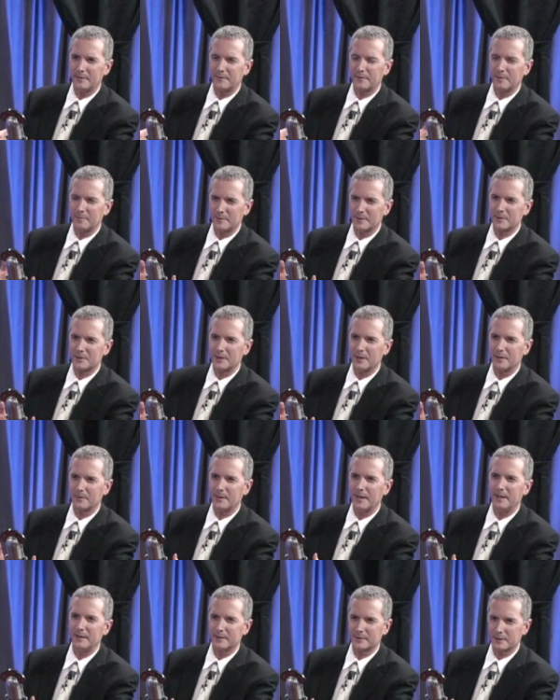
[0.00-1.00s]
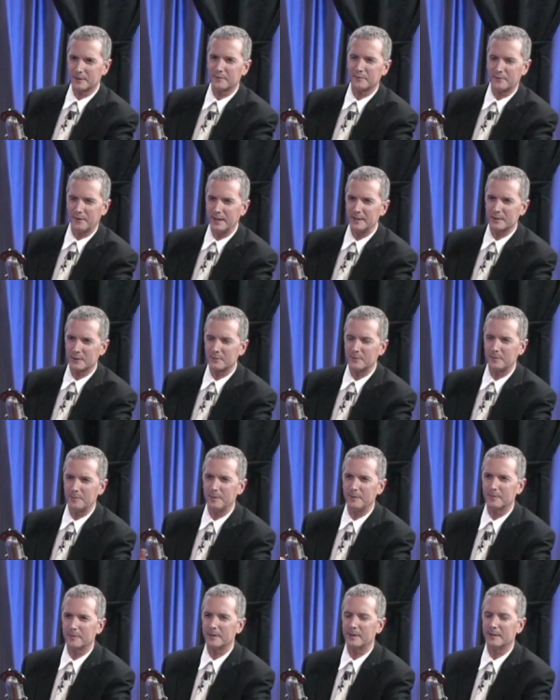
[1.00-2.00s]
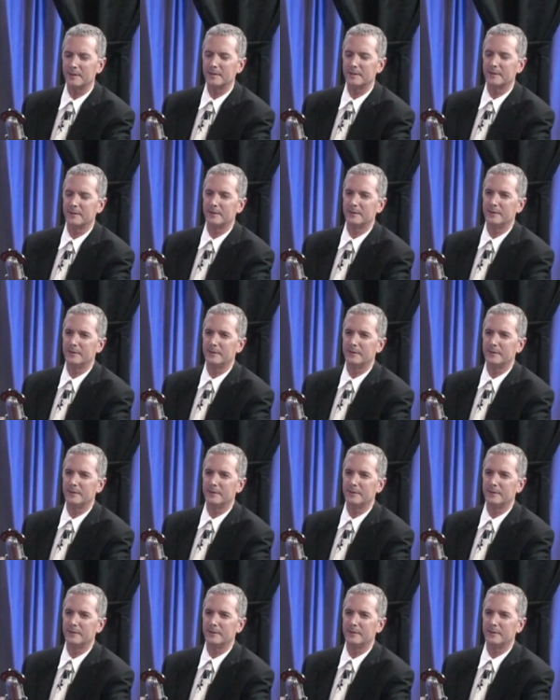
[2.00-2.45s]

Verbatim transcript: from the show, right? You're still friends with people. Uh,